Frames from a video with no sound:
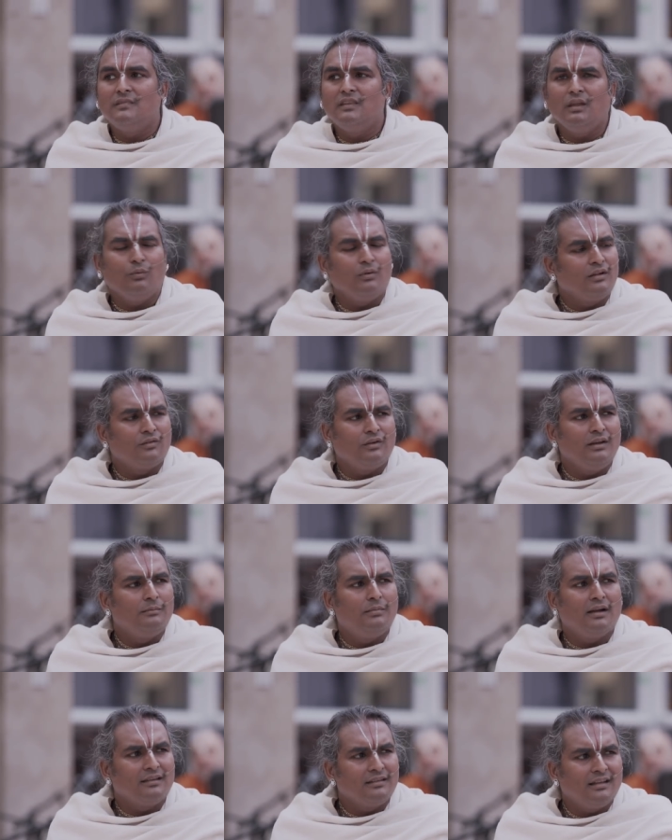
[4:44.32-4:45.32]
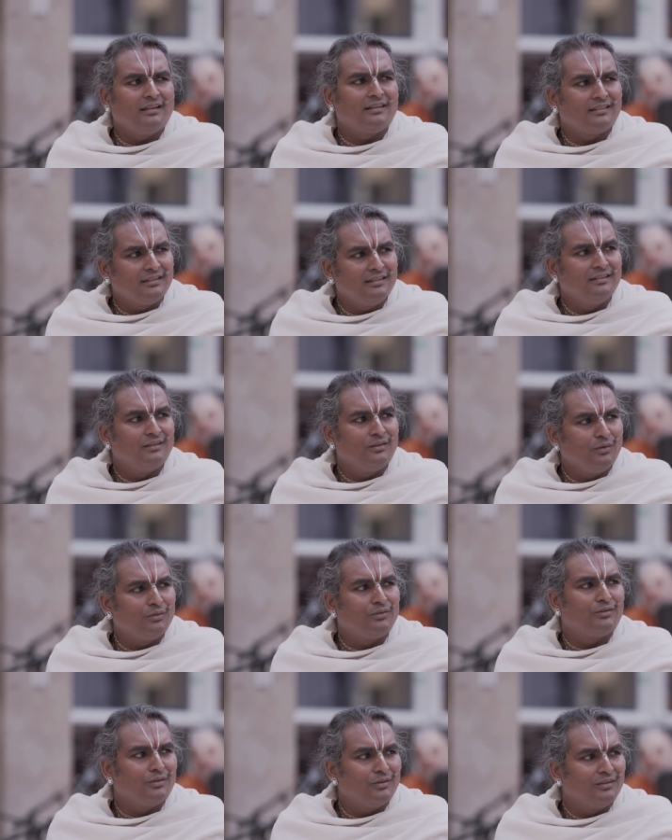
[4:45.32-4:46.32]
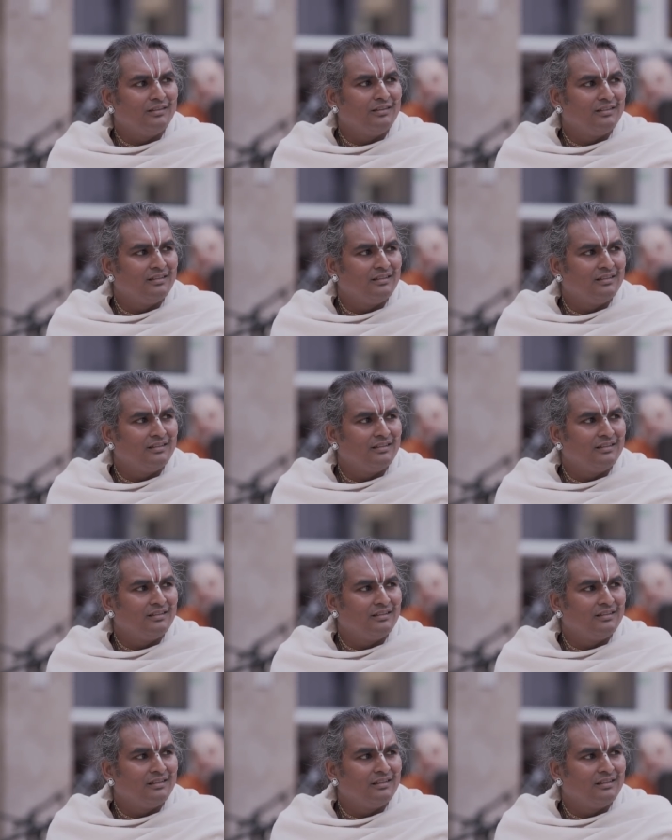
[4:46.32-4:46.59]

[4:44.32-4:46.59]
they were great bhaktas also.